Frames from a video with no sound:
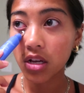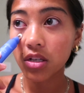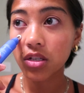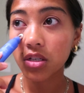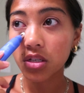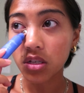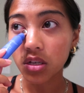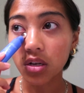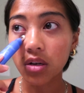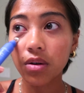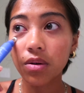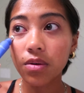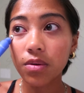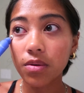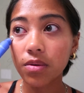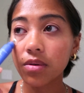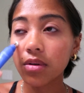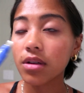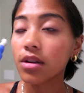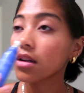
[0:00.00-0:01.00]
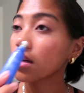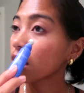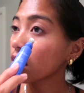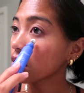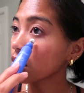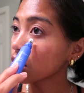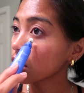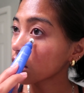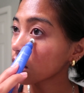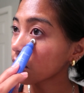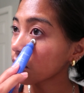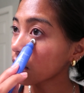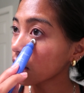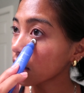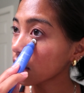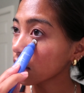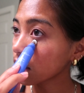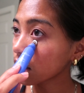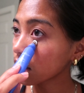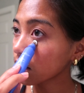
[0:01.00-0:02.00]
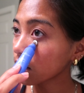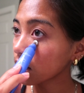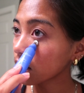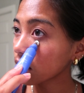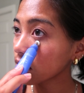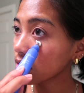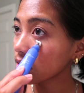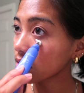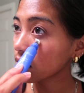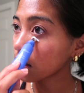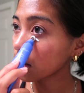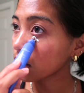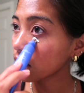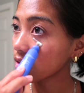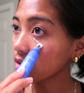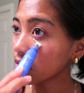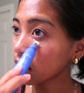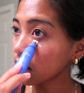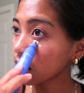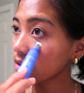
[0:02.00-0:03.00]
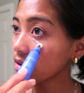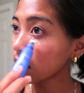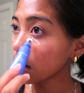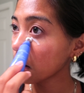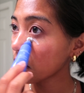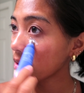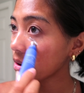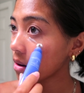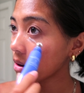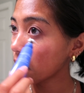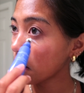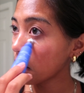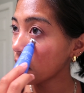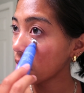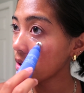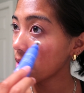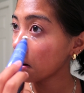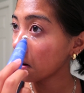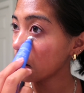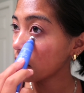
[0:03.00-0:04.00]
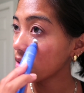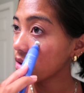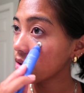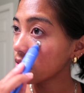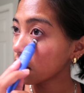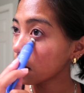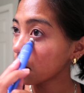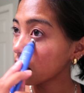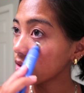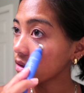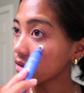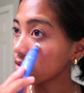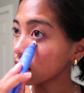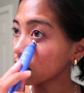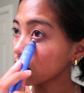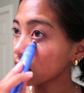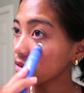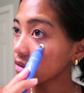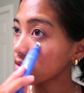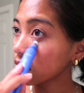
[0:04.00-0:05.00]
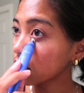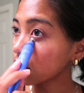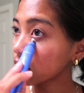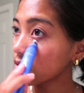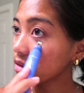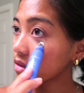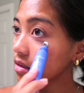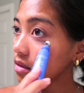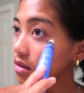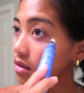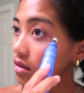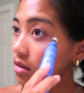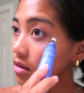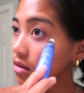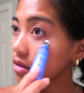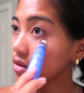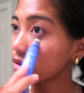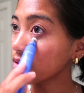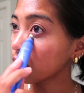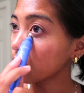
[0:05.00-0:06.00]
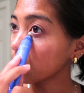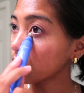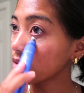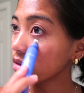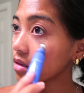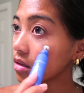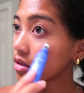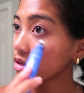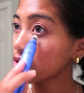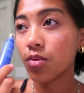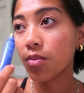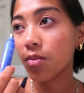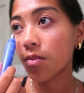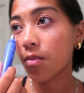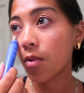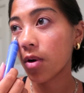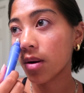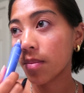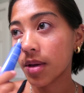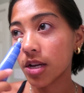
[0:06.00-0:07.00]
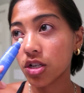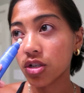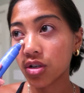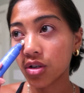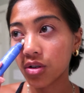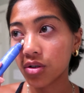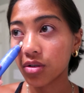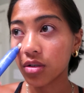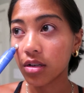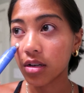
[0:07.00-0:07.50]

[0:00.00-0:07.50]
So I just apply some of this on here. That is too much. You want to make sure you're